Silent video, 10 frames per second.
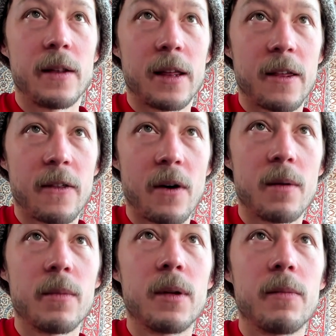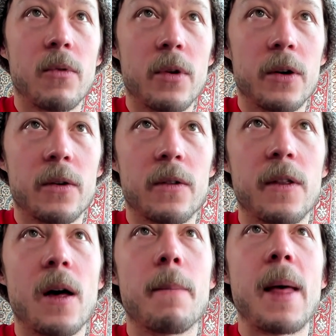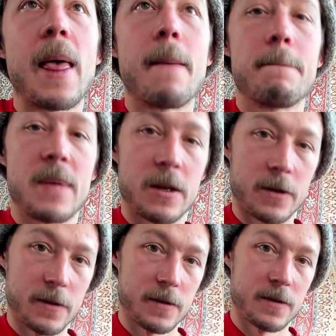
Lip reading: That's thumb, pointer, thumb, middle.